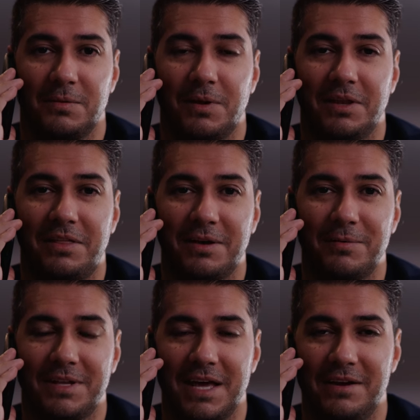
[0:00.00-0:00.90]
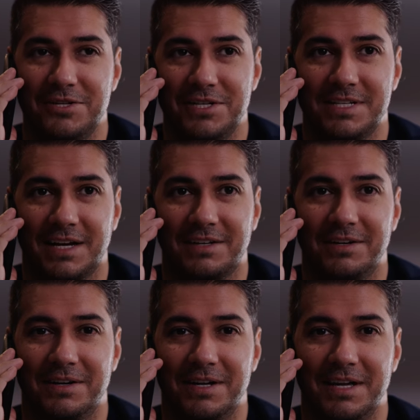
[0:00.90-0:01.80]
Well, the thing about the energy
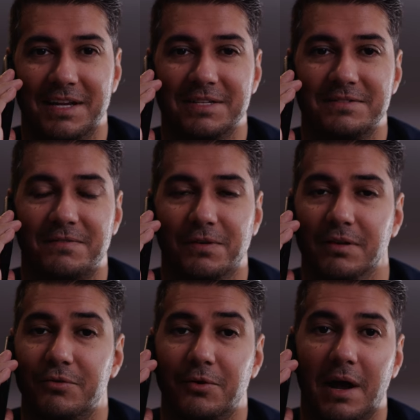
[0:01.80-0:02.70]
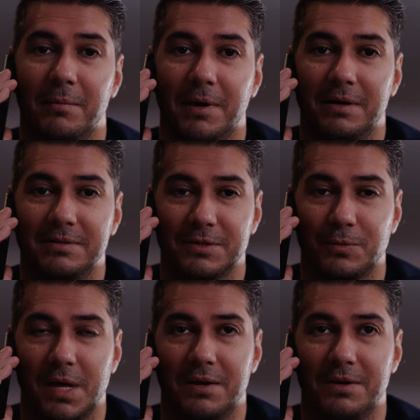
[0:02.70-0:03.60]
sector, it is full of drama. So
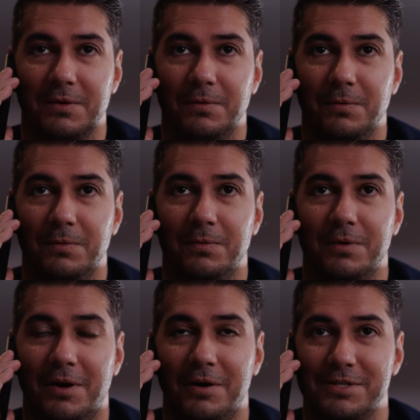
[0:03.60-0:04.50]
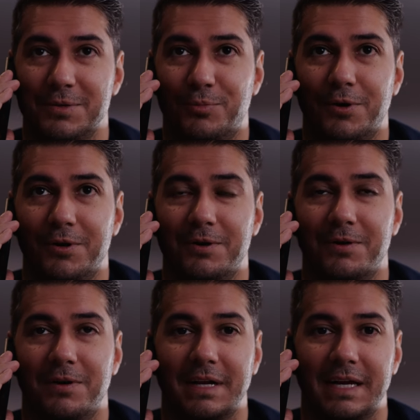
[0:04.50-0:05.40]
whether you are a supporter
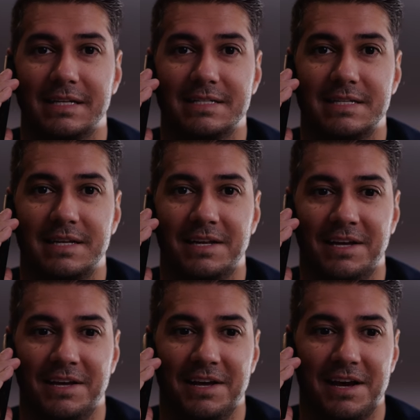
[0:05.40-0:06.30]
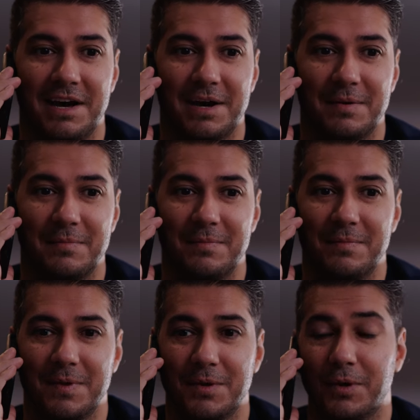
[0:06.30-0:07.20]
or against it,
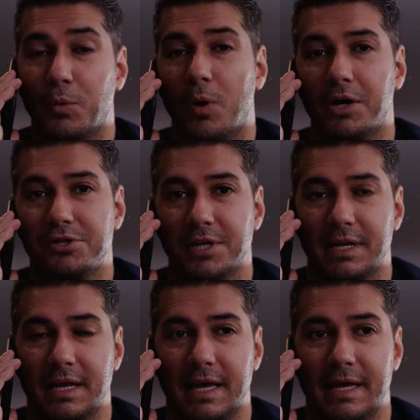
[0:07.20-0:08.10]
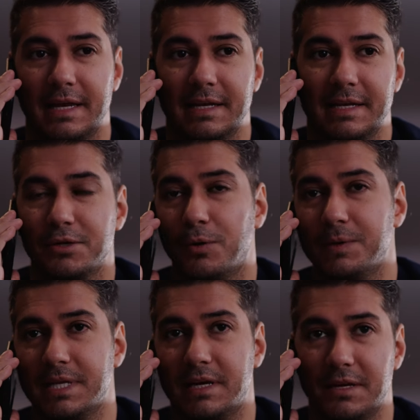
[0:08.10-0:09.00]
you're going to watch it. And it's
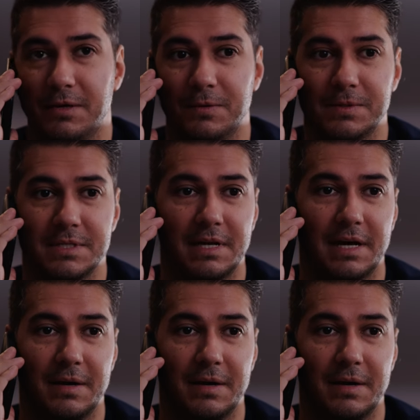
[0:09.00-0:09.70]
always in the news,